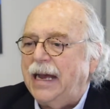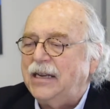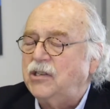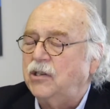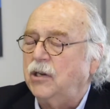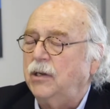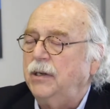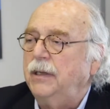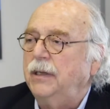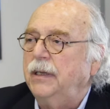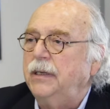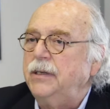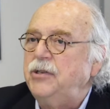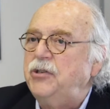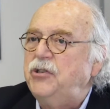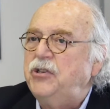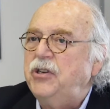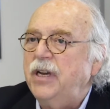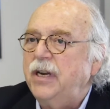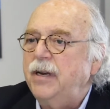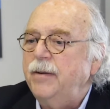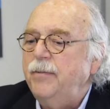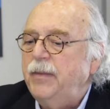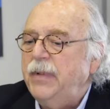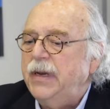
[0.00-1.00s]

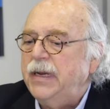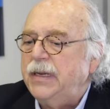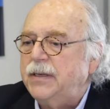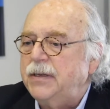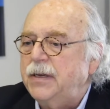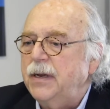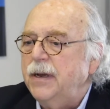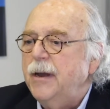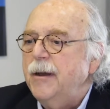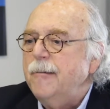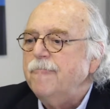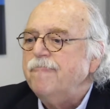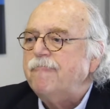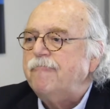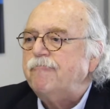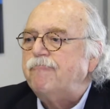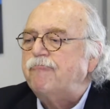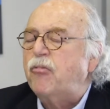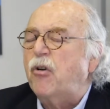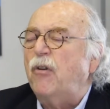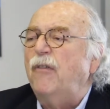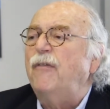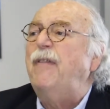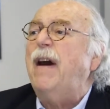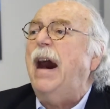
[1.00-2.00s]
legitimate
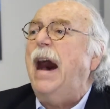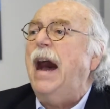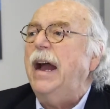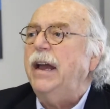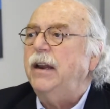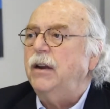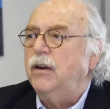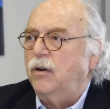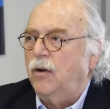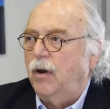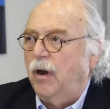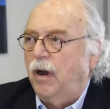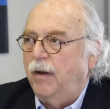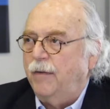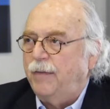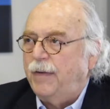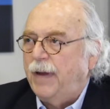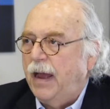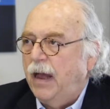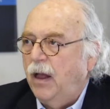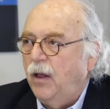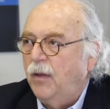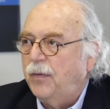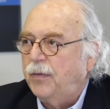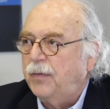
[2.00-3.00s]
provider of
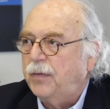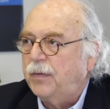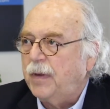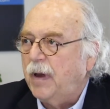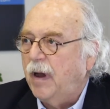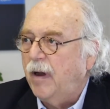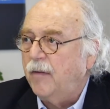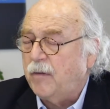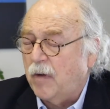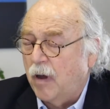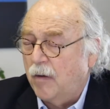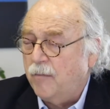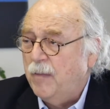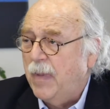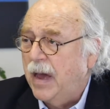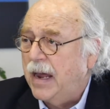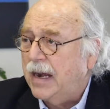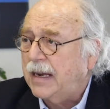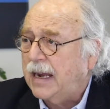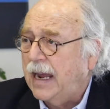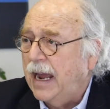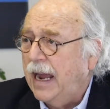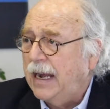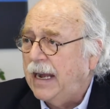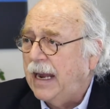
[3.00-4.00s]

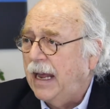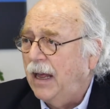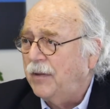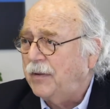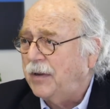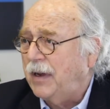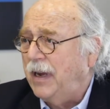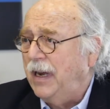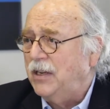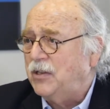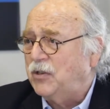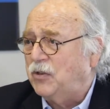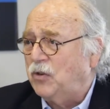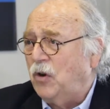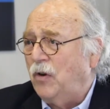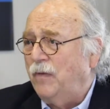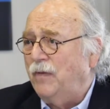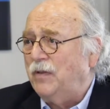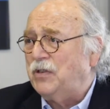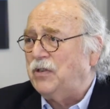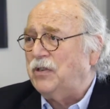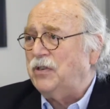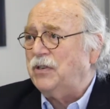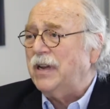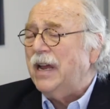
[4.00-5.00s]
Medicaid health care
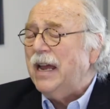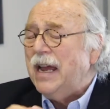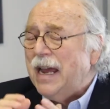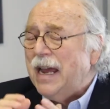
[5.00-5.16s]
services,